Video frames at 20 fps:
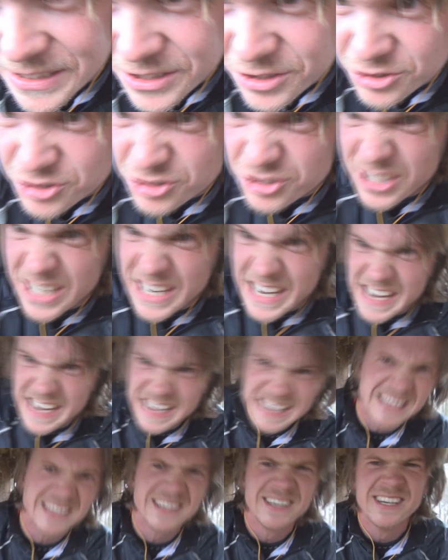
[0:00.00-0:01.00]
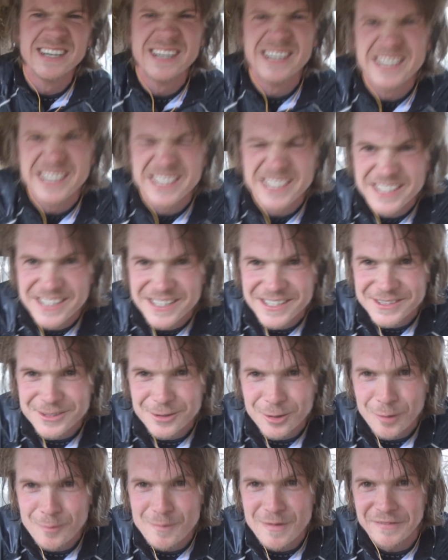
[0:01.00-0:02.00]
it to rain.
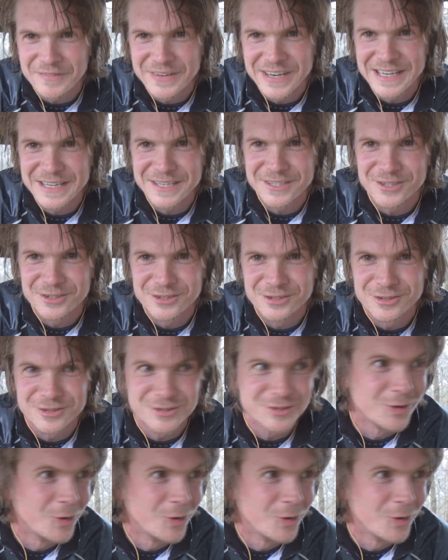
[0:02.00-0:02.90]
So Mother Nature's